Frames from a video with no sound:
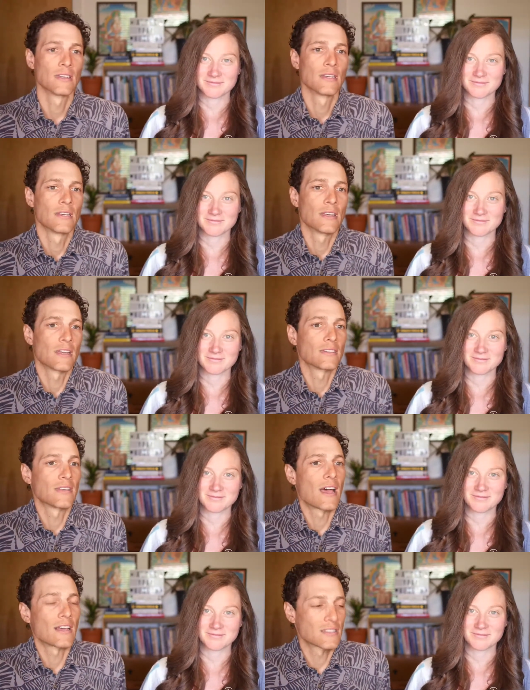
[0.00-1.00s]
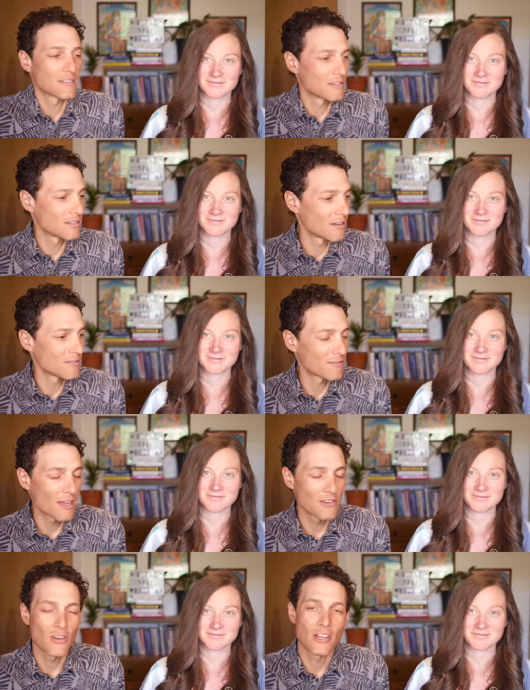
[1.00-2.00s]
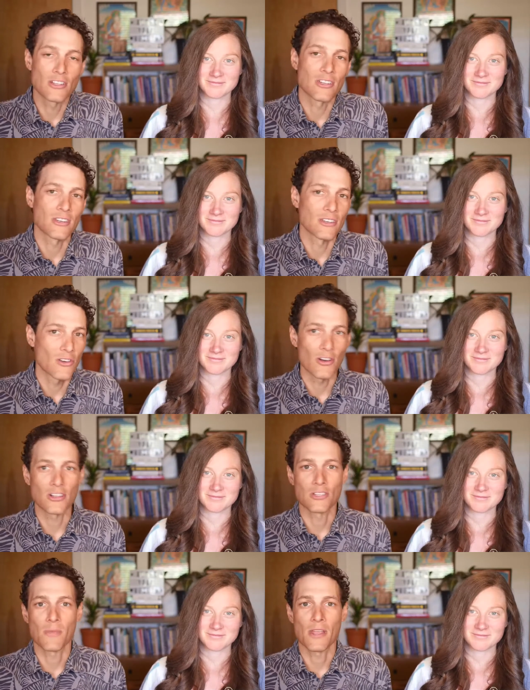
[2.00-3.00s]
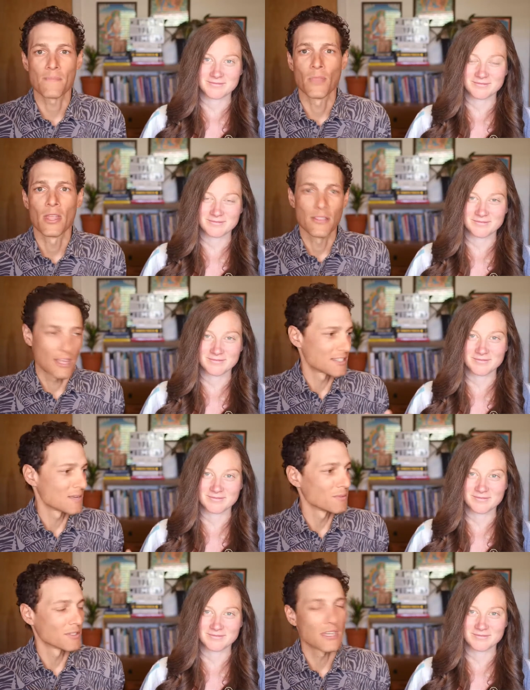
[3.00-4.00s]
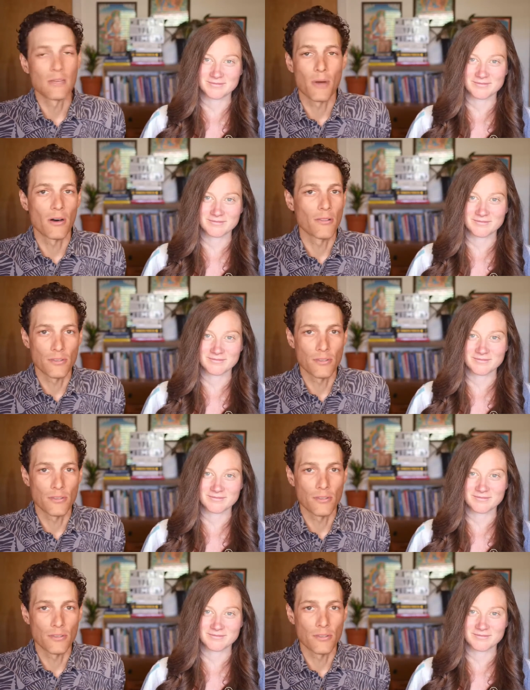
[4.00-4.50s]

Speaker 1: and it has enough hydration and nourishment that's able to keep all those